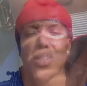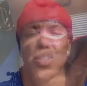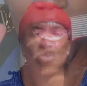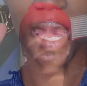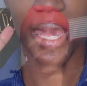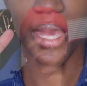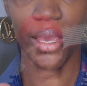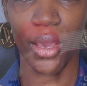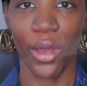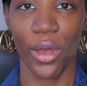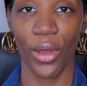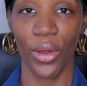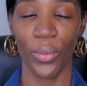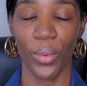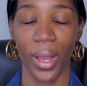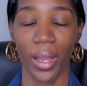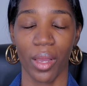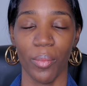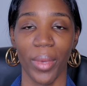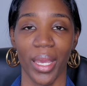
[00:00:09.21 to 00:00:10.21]
Hey y'all,
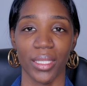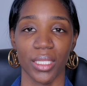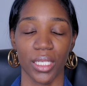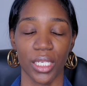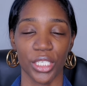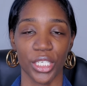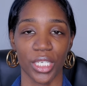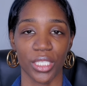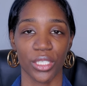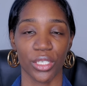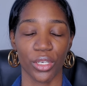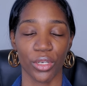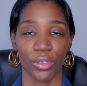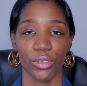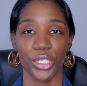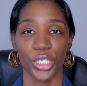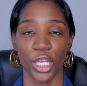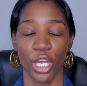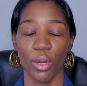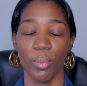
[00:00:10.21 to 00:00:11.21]
welcome back to the Just a
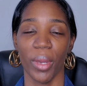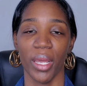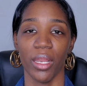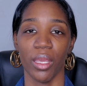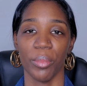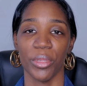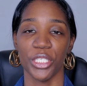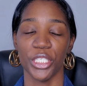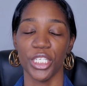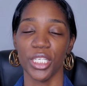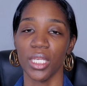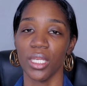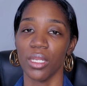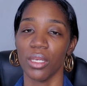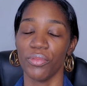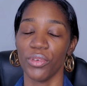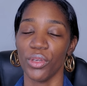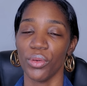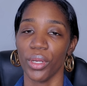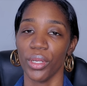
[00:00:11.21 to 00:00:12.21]
Girl Show. My name is Janine.
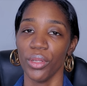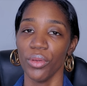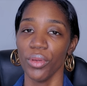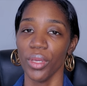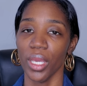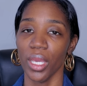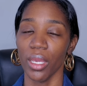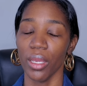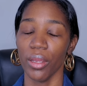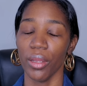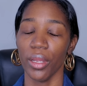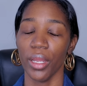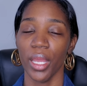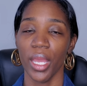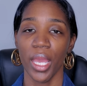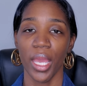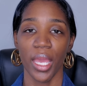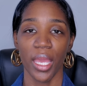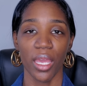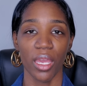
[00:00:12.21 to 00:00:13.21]
If you are new here,
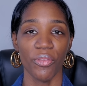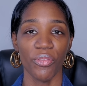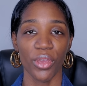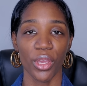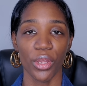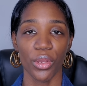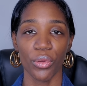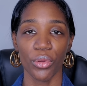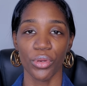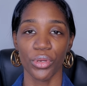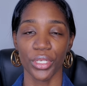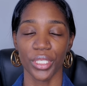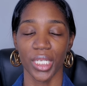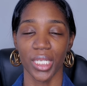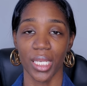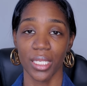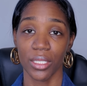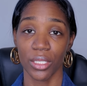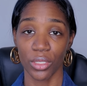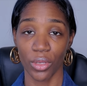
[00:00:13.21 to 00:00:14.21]
if you're new, of course,
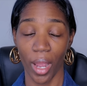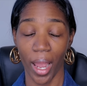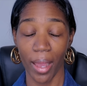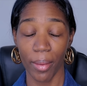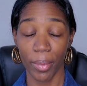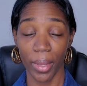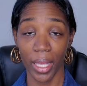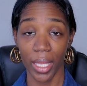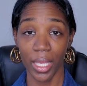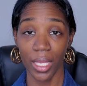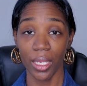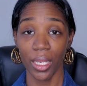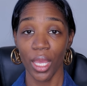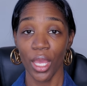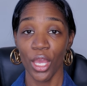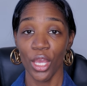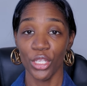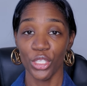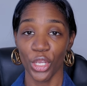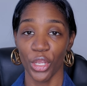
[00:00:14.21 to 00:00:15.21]
hit that subscribe button,
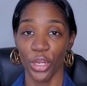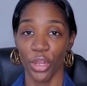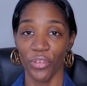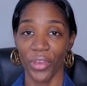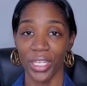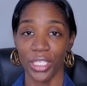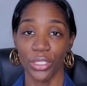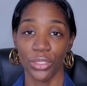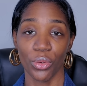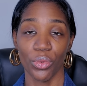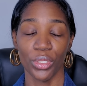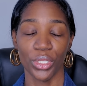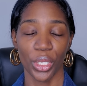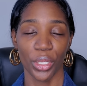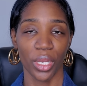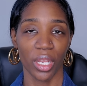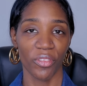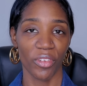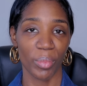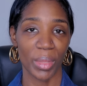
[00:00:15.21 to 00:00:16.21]
turn your notifications on so
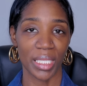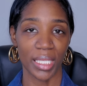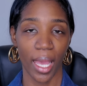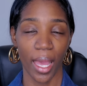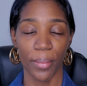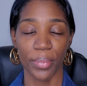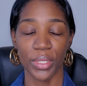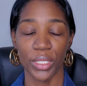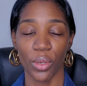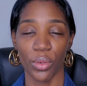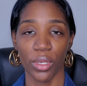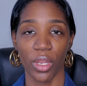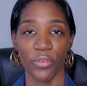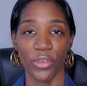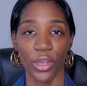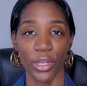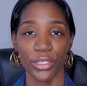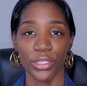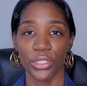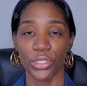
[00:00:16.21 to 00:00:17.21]
you never miss an episode. And if
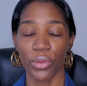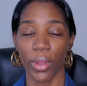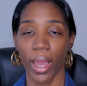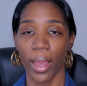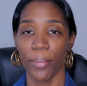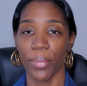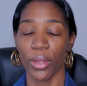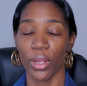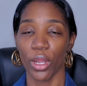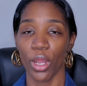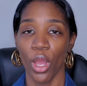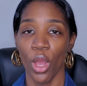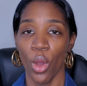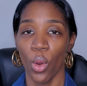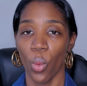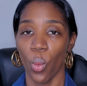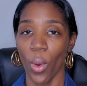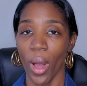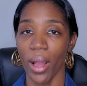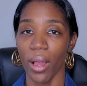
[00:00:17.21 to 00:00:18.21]
you're a subscriber,
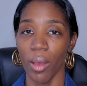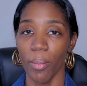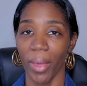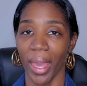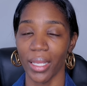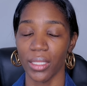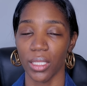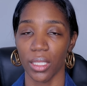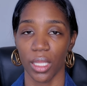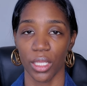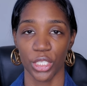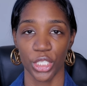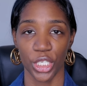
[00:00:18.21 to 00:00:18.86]
welcome back to the